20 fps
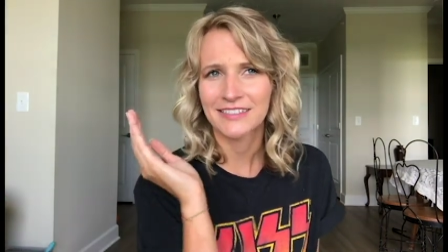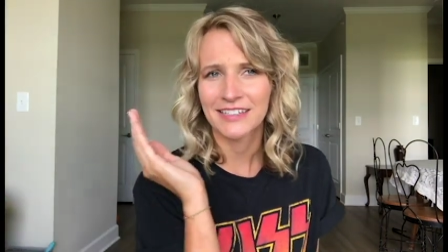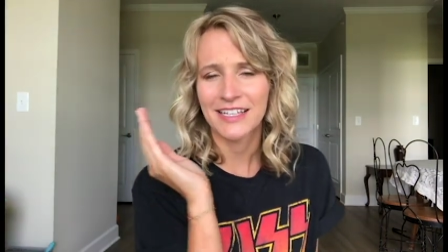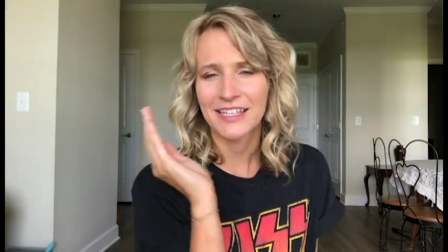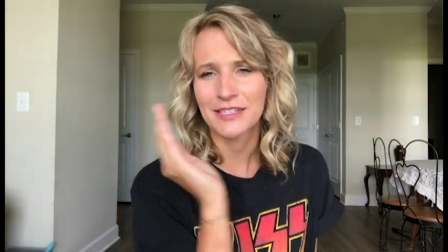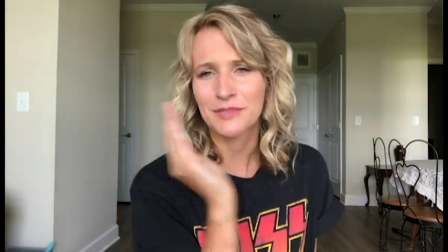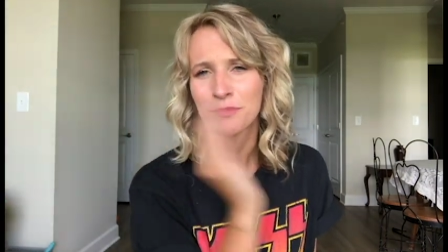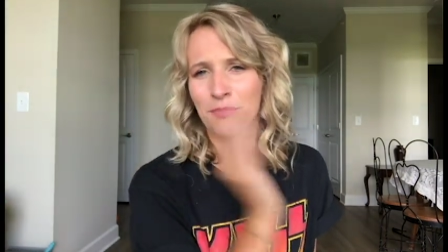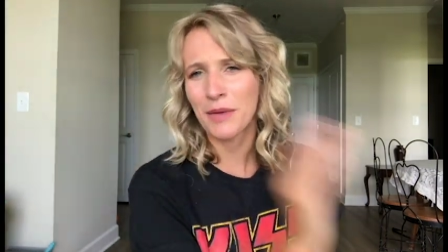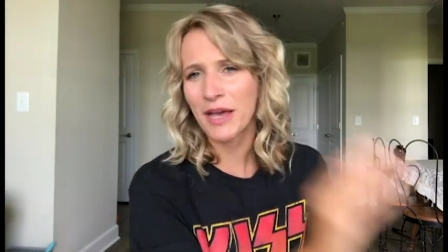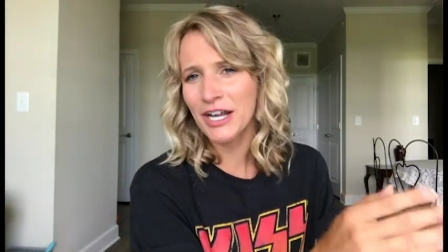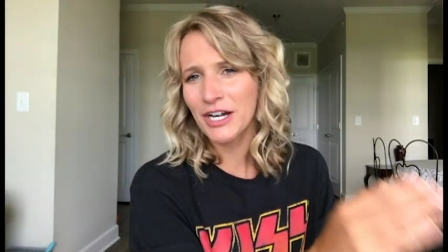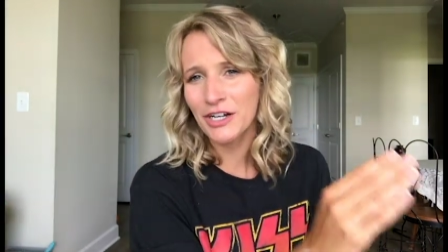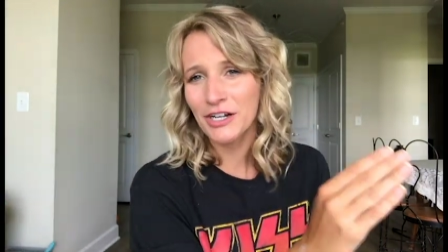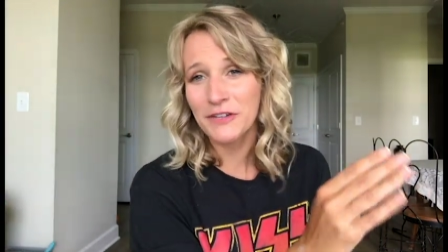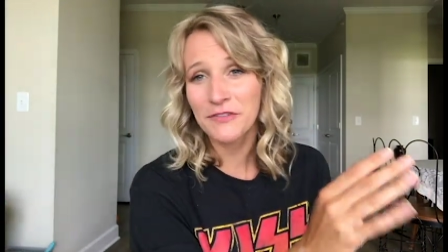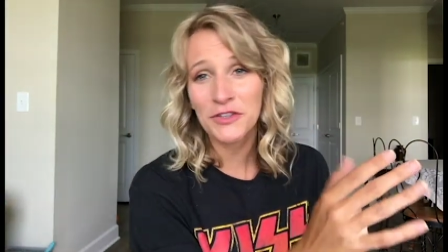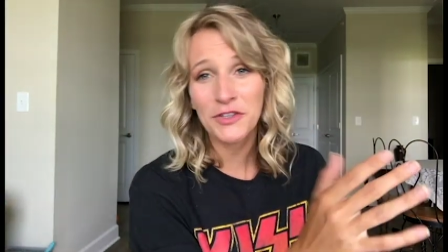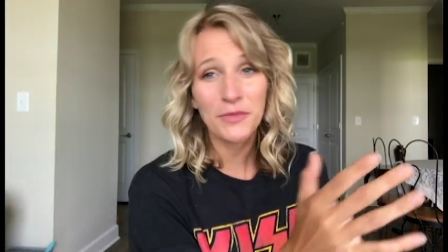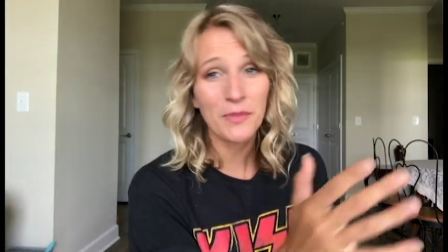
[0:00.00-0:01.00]
it's better
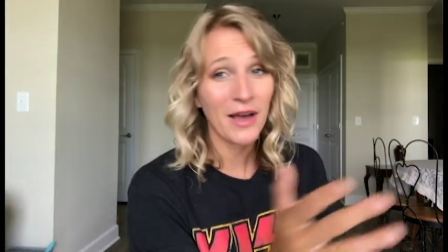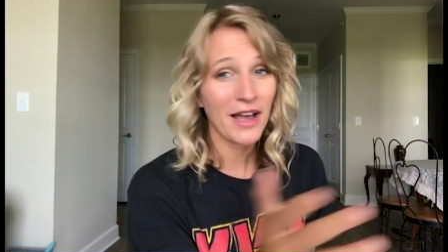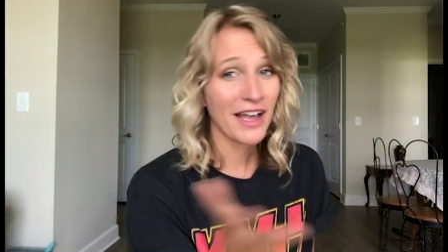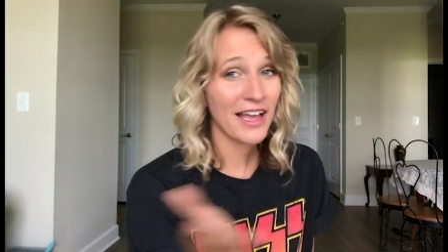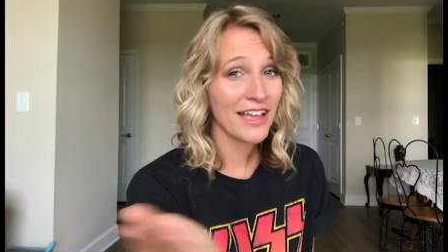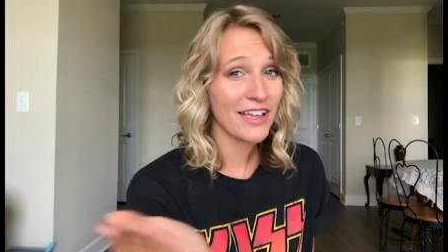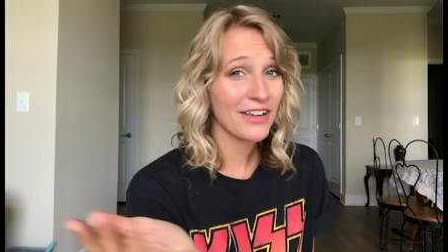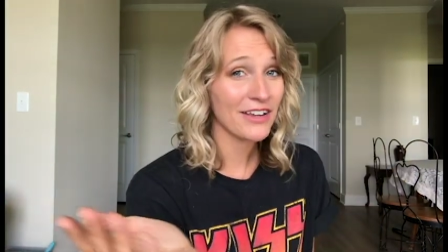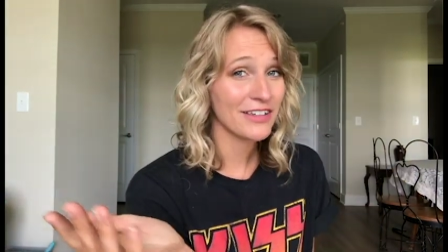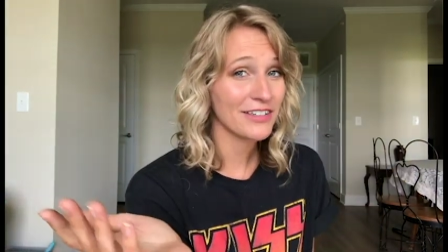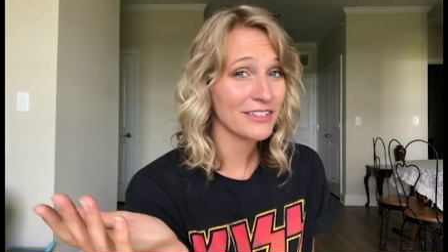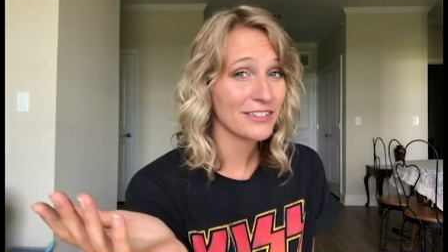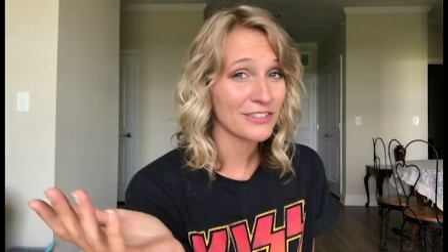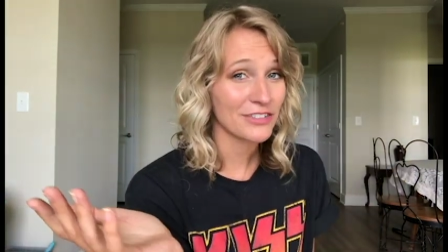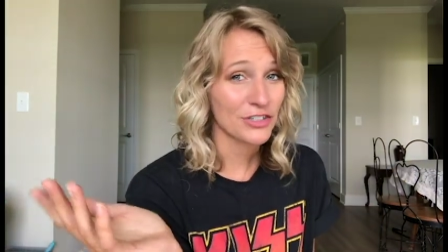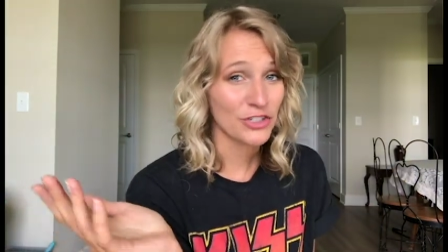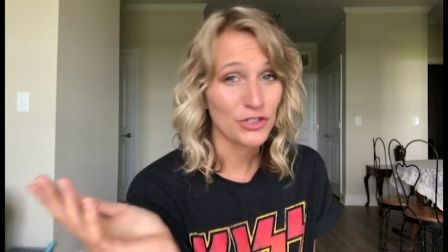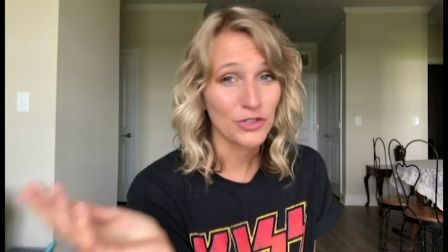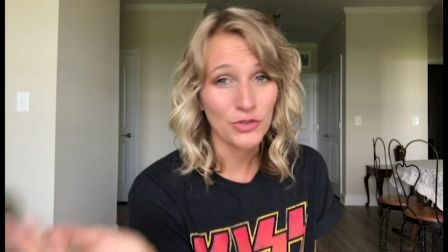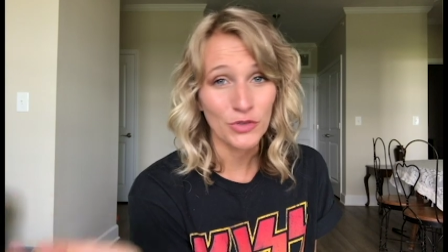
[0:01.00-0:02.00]
if you buy
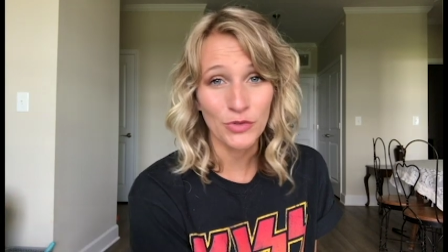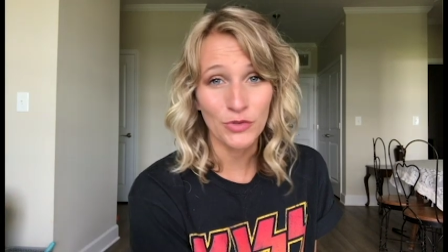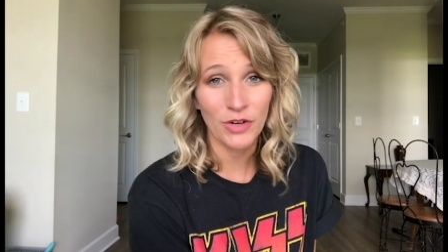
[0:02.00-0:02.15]
new